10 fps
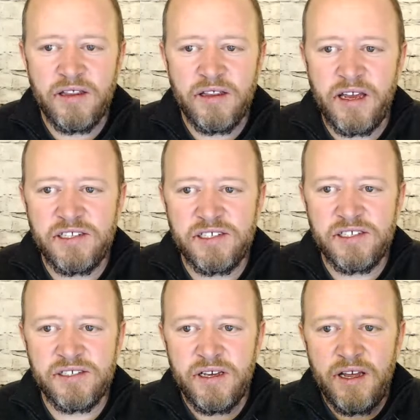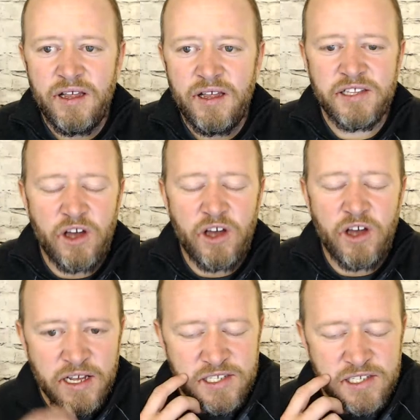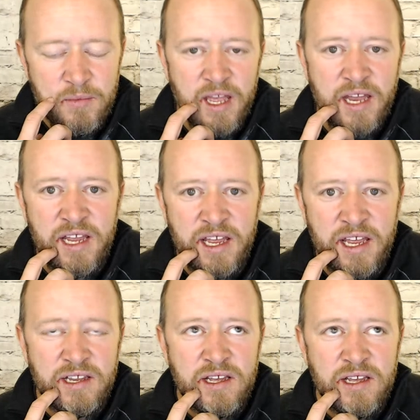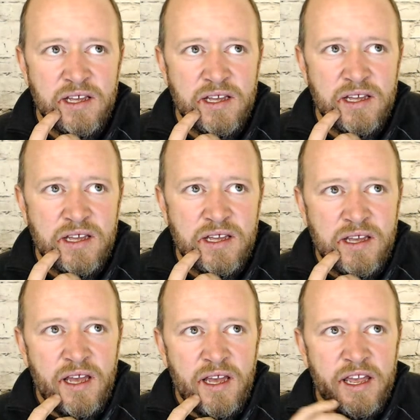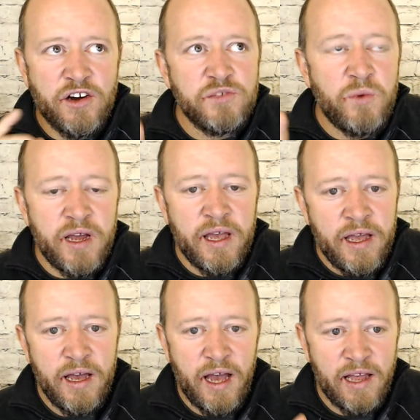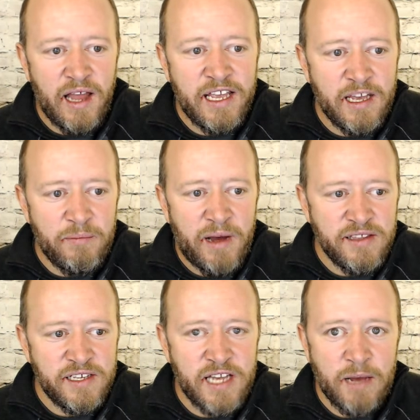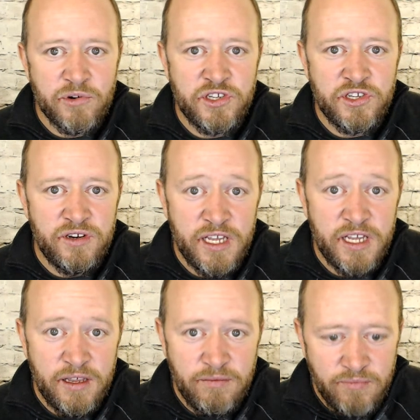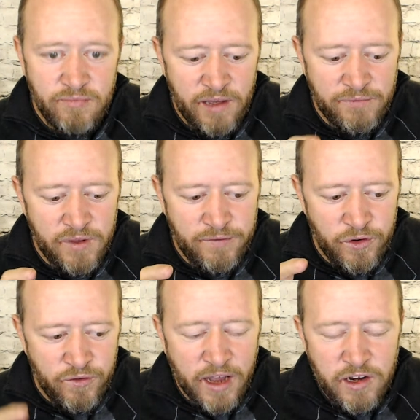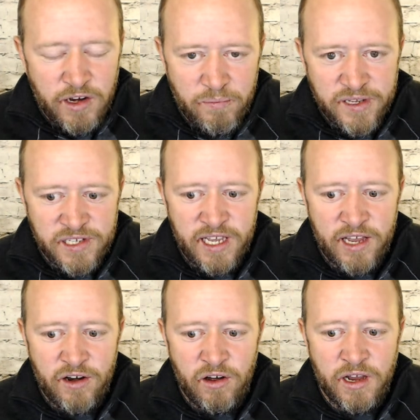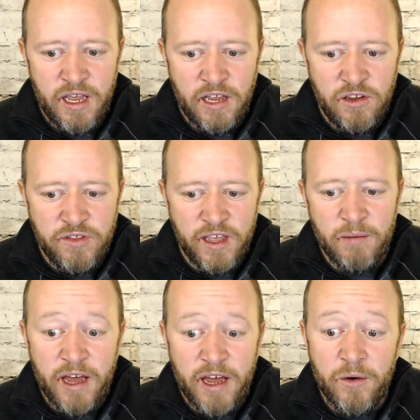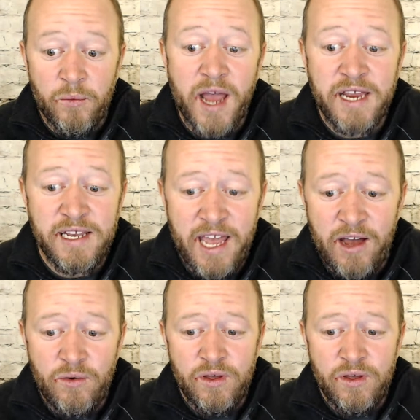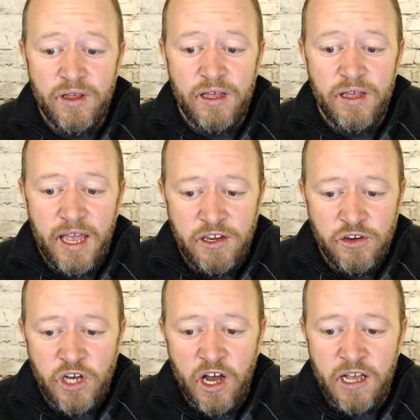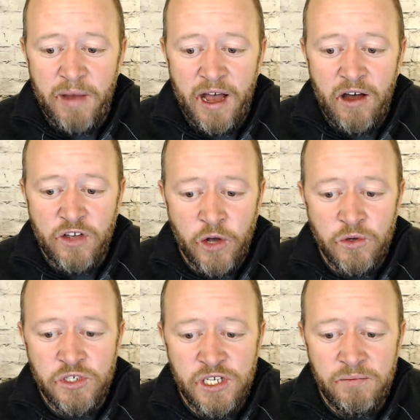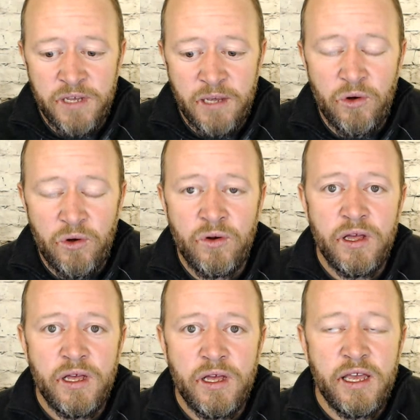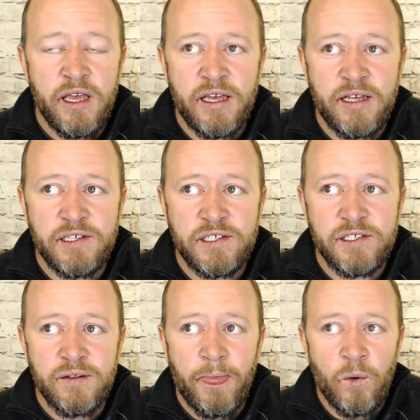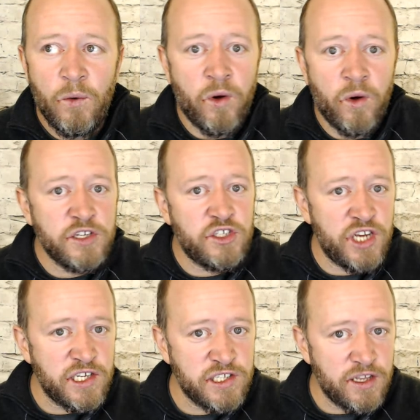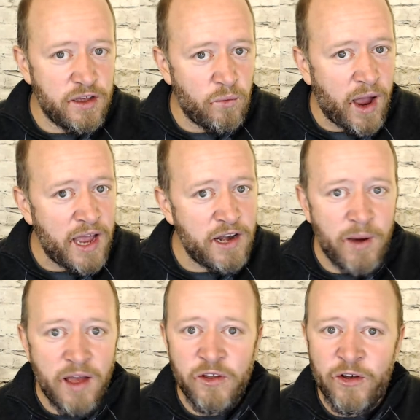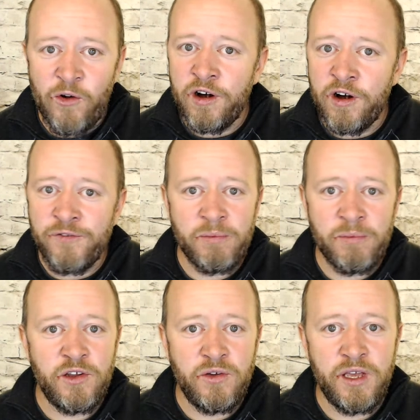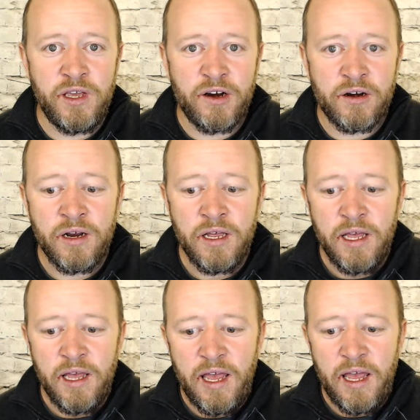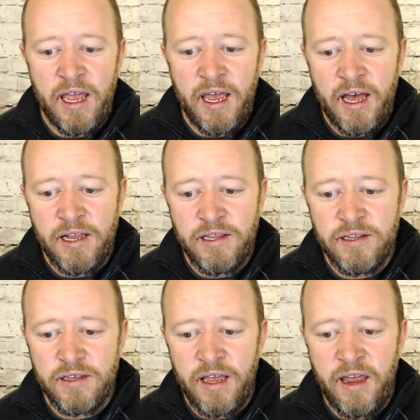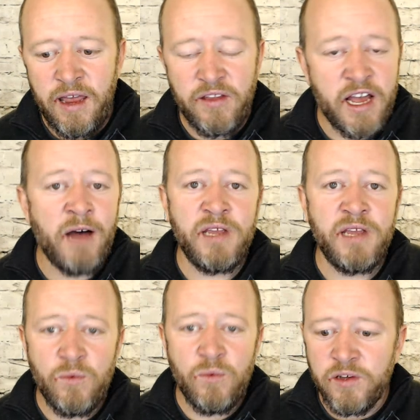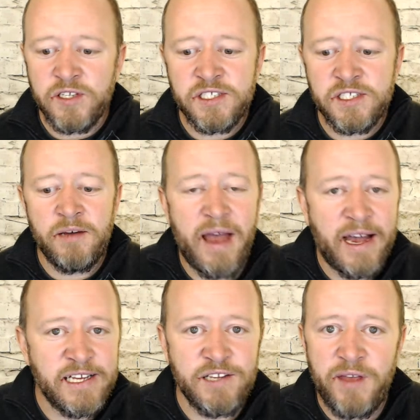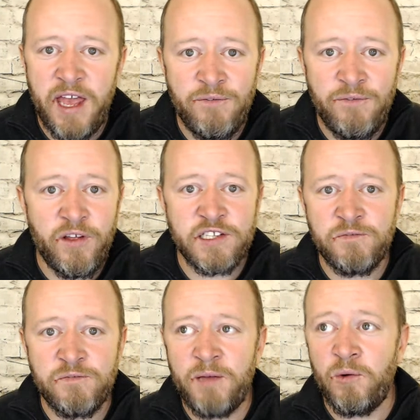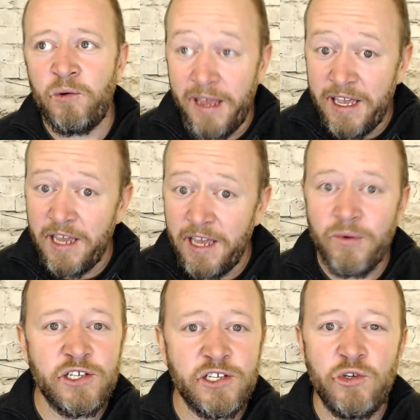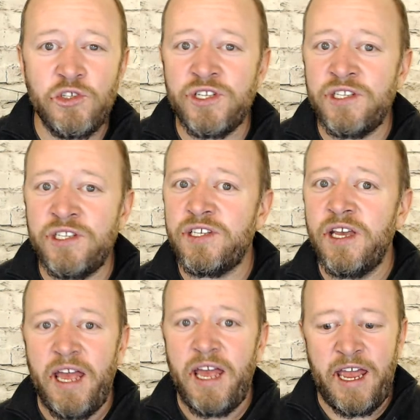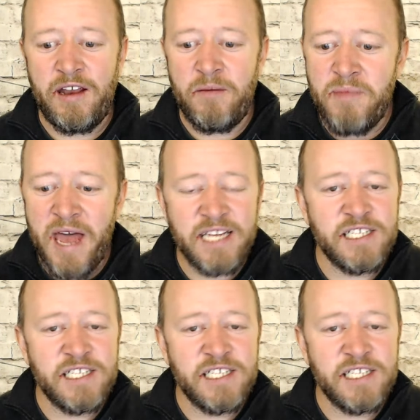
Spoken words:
that's awesome. And here's what I like about this opportunity. If you've got your business hat on and you think about it right now, and you talk about coaching people, is we're just right around the corner from the new year. And the company will see a massive influx of people making resolutions and a massive